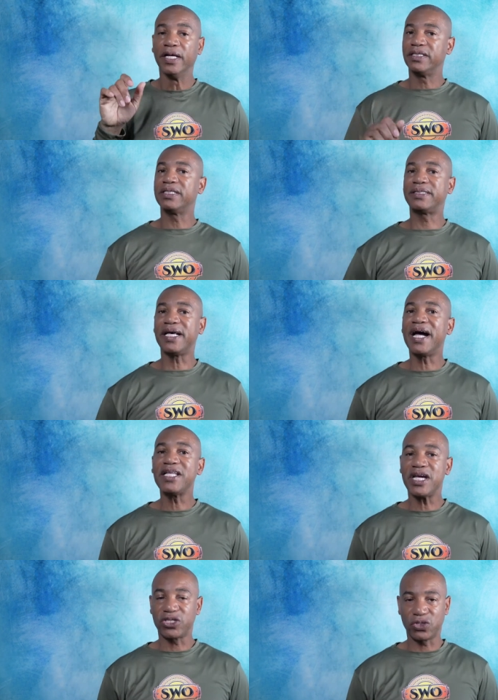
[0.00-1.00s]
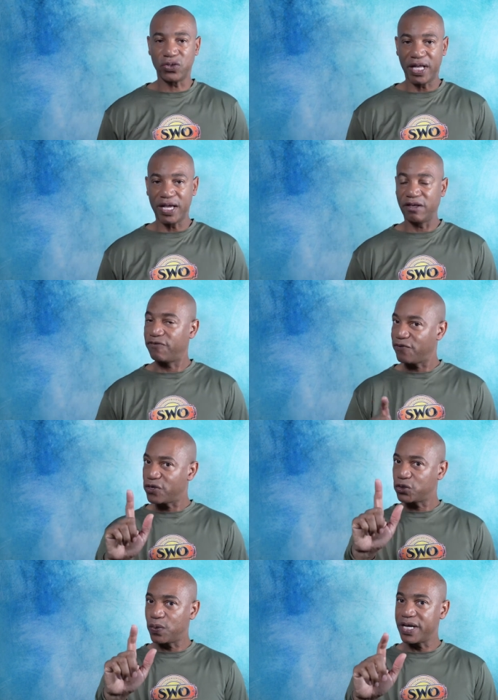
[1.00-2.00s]
to sign yesterday, the
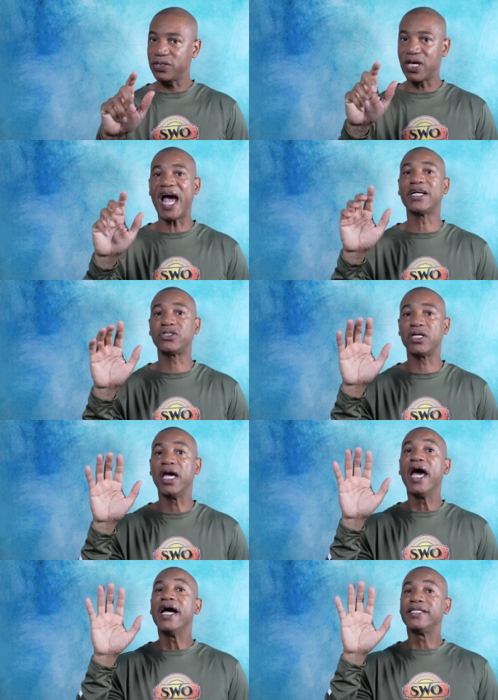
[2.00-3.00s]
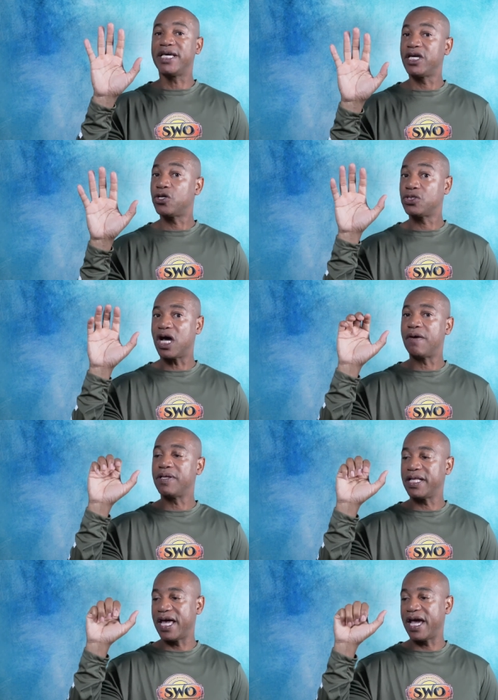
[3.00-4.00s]
first way is to actually take your
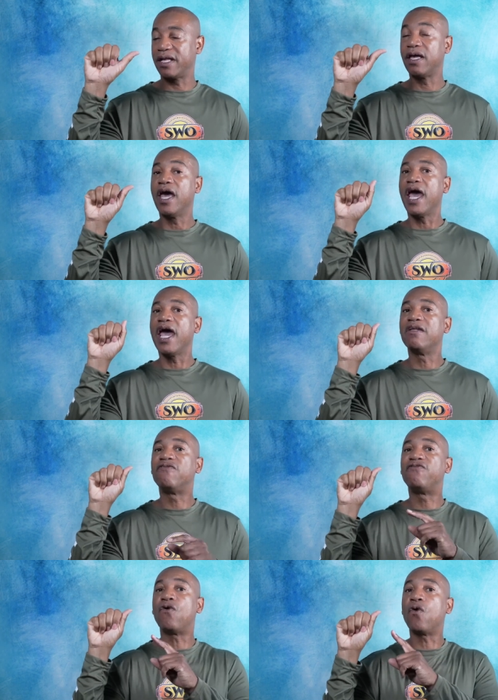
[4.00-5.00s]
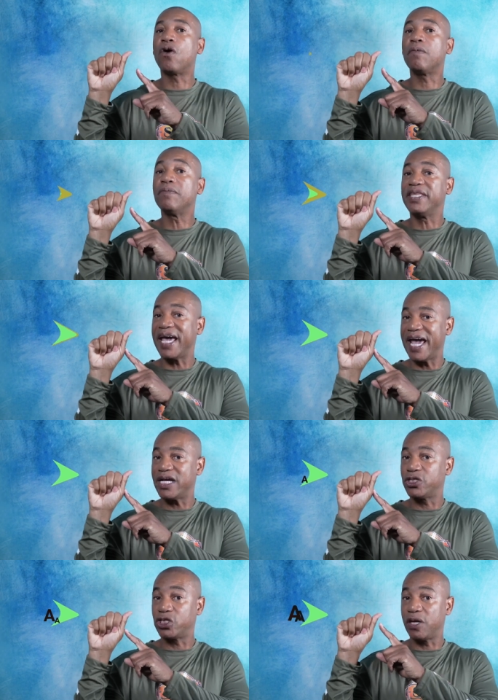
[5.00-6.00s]
dominant hand and form the
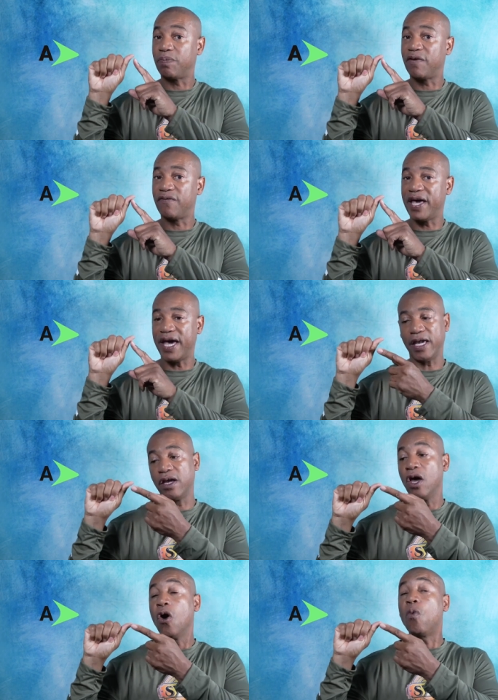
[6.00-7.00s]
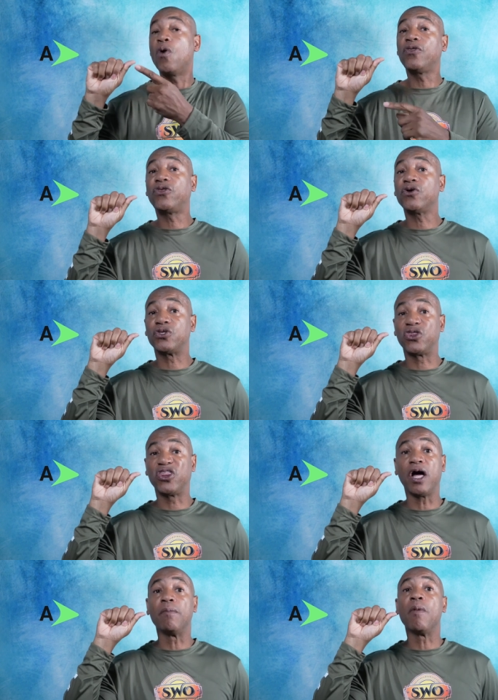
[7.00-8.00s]
hand shape of A. With your
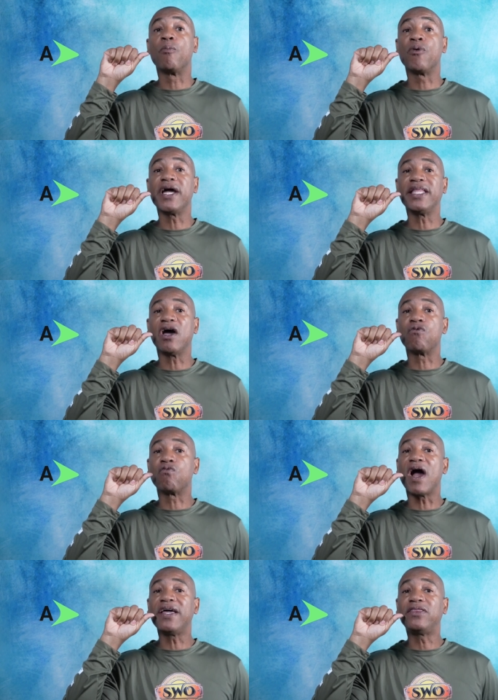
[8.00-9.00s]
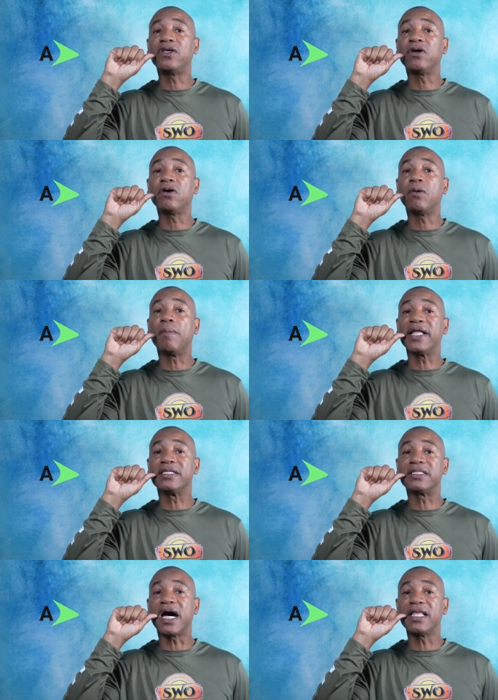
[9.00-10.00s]
thumb, bring that right there by the
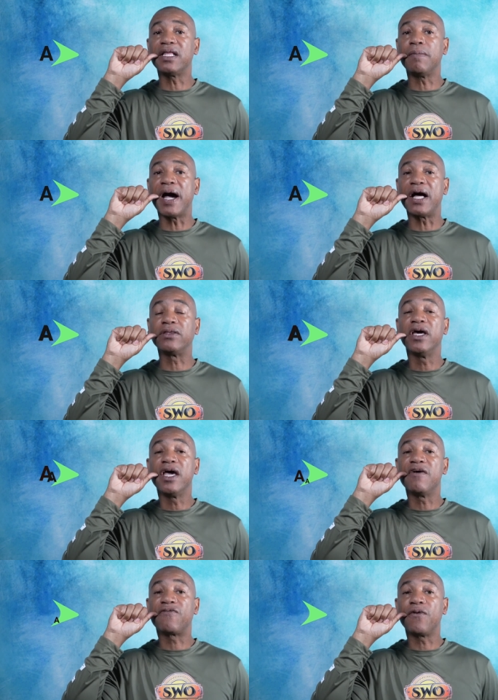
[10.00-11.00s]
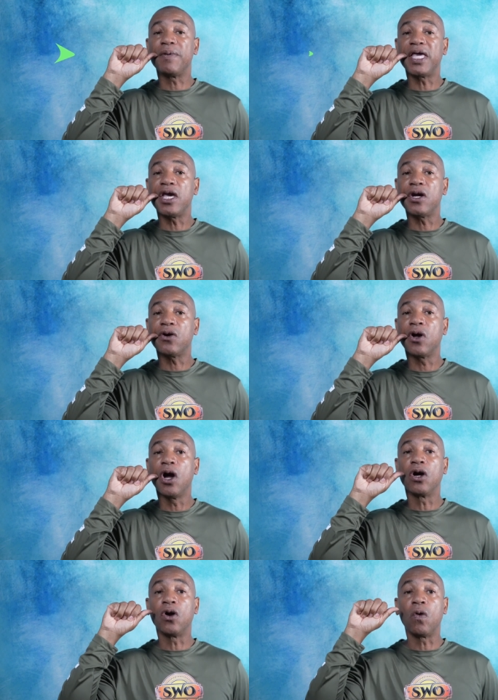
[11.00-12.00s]
side of the mouth, and from here,
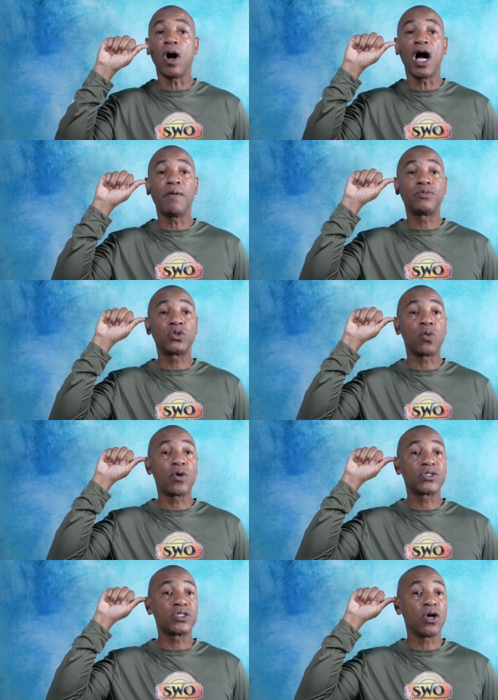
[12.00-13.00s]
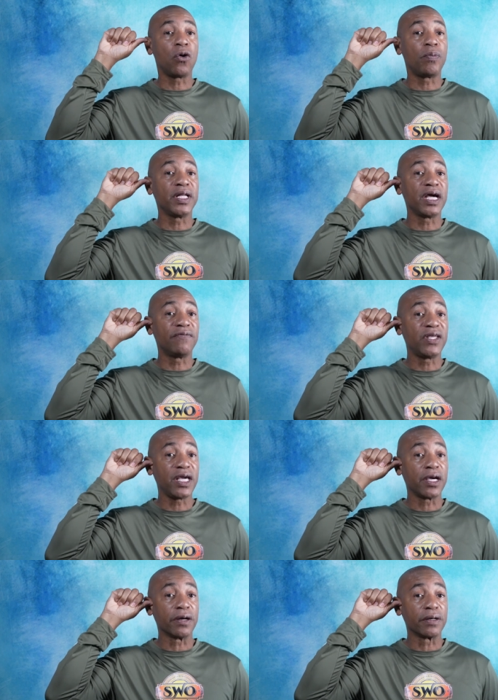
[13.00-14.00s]
go up towards the opening of the
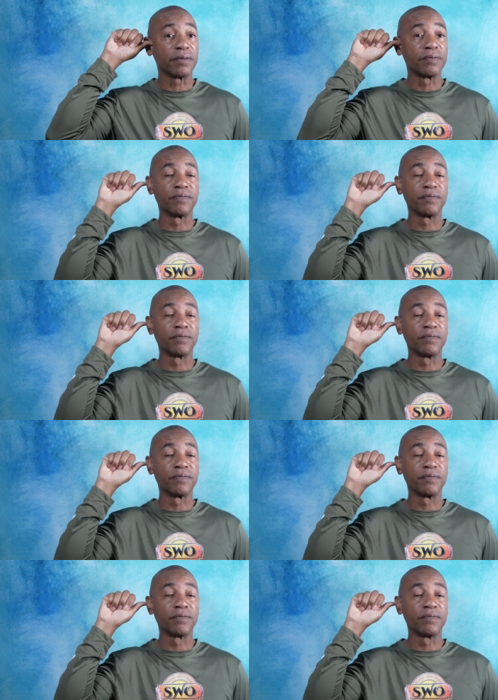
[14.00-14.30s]
ear.